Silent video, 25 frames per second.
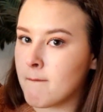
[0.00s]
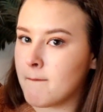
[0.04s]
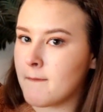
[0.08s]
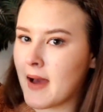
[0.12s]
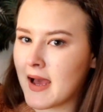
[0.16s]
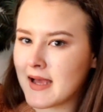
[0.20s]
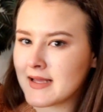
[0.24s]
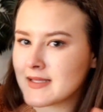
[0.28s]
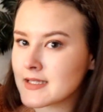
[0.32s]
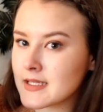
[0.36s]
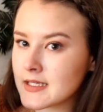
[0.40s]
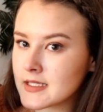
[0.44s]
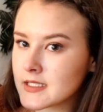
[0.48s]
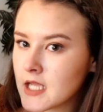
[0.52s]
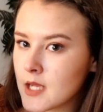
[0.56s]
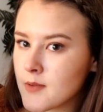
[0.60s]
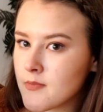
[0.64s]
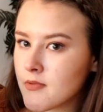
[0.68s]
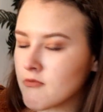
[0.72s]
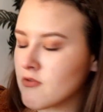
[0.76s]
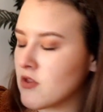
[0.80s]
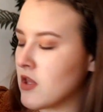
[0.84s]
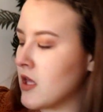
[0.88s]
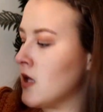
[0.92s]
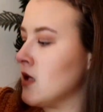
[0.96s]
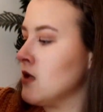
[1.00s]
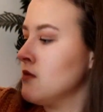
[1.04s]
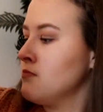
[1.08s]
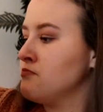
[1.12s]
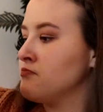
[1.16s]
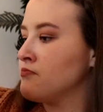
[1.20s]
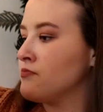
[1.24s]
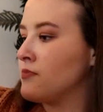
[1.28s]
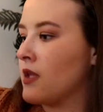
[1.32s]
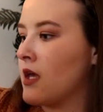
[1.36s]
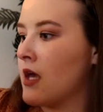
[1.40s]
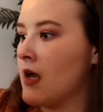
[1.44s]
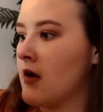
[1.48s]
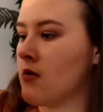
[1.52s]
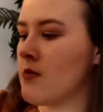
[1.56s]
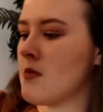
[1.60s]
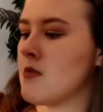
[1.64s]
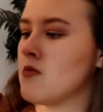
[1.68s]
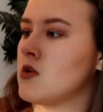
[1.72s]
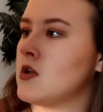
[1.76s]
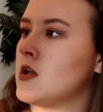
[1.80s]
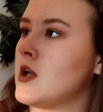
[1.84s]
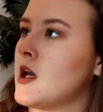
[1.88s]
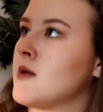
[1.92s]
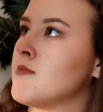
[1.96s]
basket type of thing. Can't
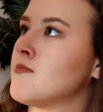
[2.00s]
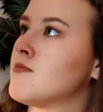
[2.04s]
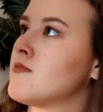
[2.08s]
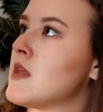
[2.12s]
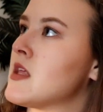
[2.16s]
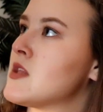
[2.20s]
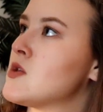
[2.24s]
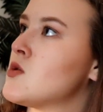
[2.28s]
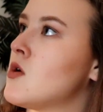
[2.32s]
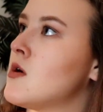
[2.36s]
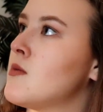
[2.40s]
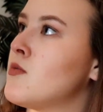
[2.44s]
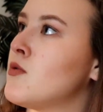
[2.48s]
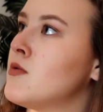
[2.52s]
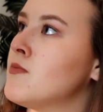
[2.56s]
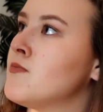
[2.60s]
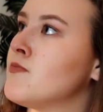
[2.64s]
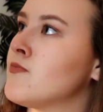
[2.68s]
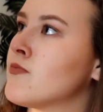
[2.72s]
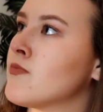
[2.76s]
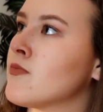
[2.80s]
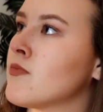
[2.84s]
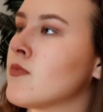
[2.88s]
remember the name, that's horrible.